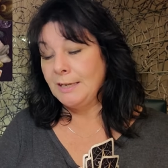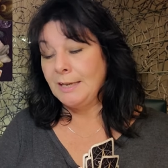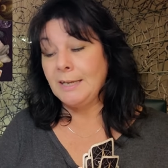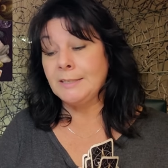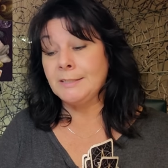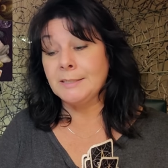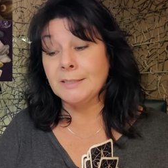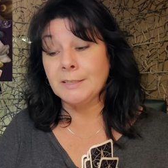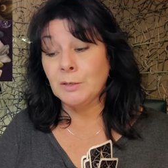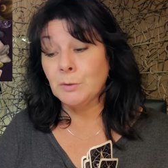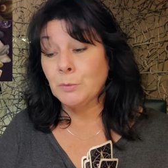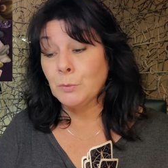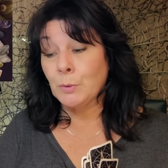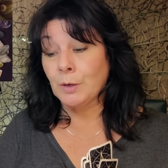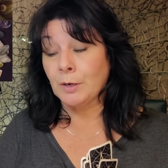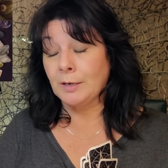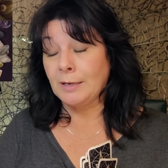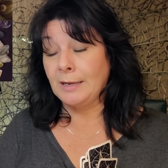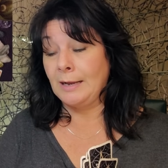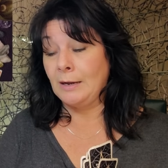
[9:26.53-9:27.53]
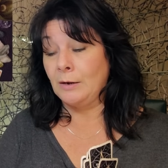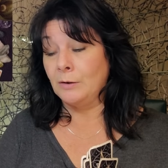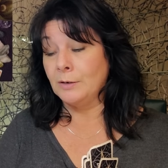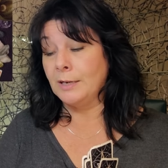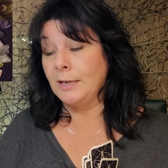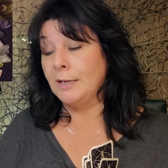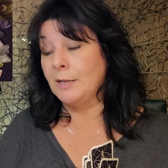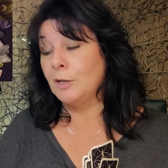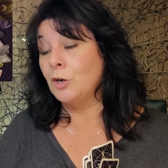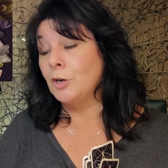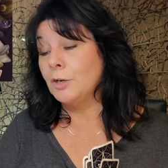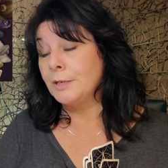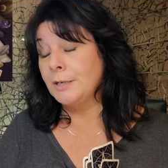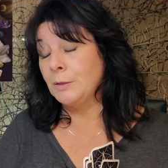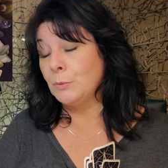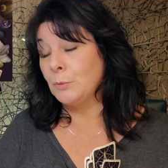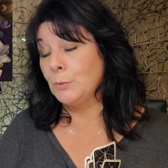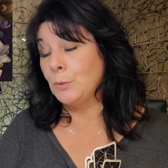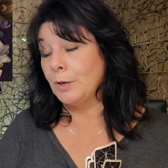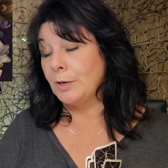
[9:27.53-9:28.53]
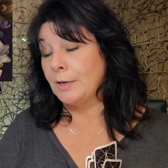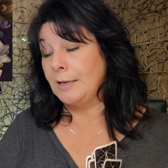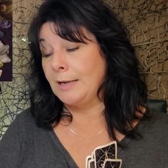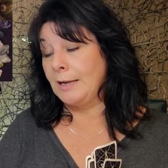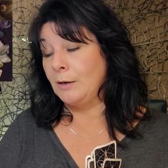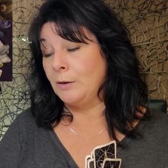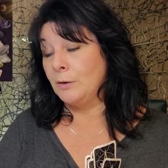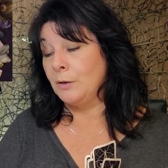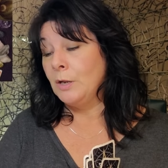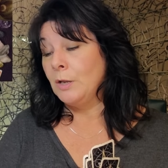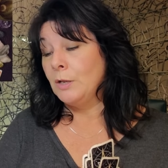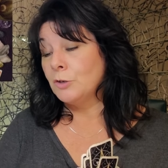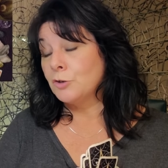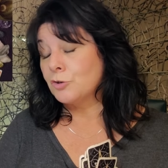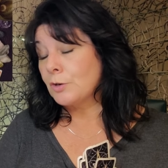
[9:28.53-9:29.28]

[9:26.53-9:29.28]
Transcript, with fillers: It didn't work out. It couldn't work out.